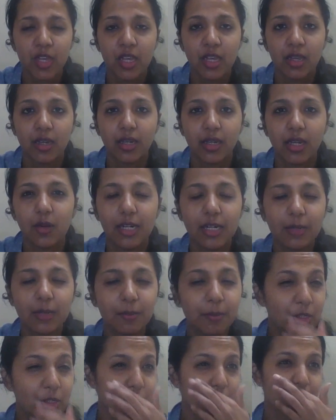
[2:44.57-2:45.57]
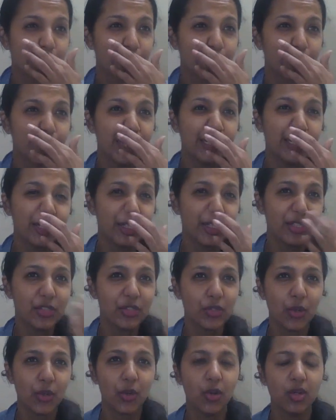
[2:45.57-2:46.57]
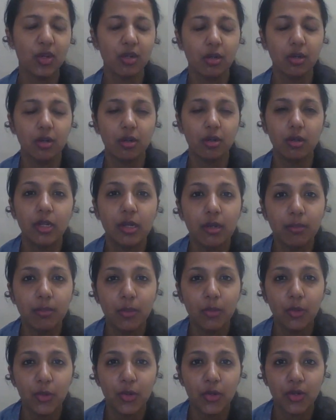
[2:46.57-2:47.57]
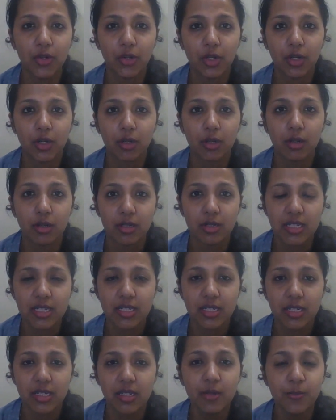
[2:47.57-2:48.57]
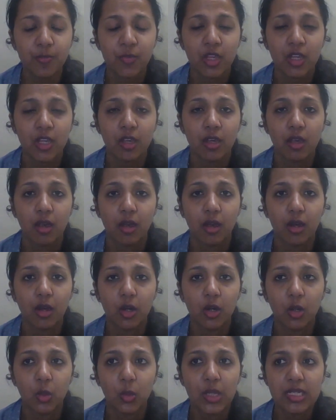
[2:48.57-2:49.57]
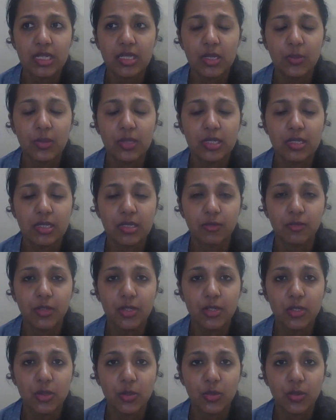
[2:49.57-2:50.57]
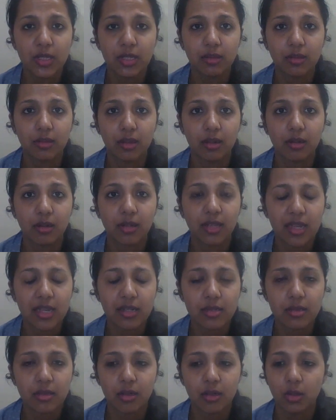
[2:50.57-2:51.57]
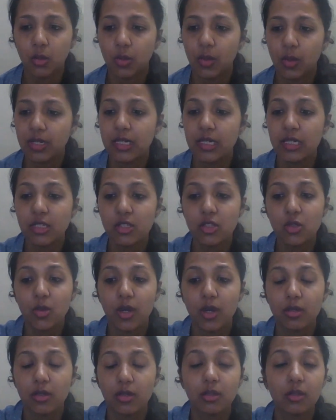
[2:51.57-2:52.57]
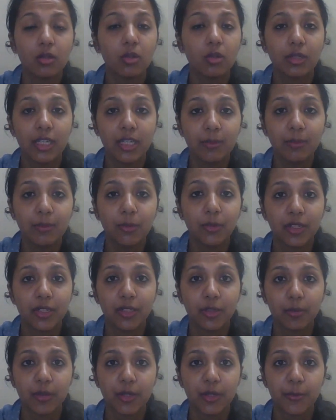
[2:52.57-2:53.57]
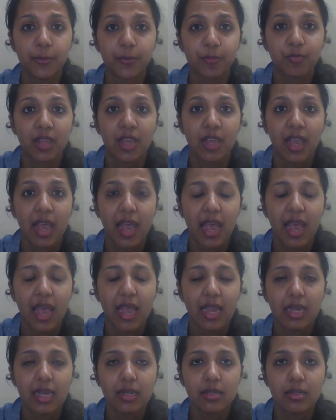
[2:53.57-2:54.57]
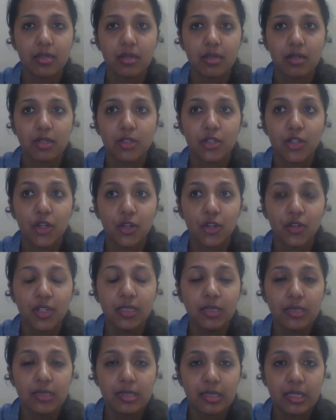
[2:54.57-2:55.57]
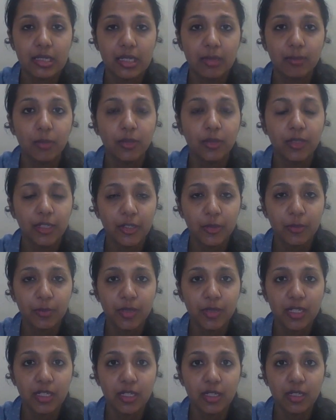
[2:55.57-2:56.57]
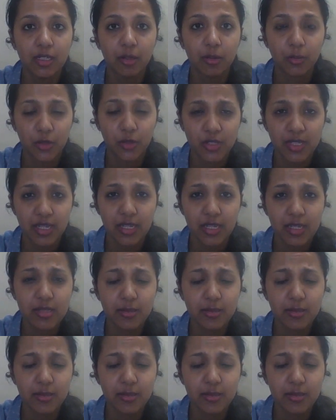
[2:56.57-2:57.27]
now, let me just explain this on a little more uh, detail. Uh, when someone suffers with uh, cancer, one needs to undergo chemotherapy. And uh, during this chemotherapy uh, process,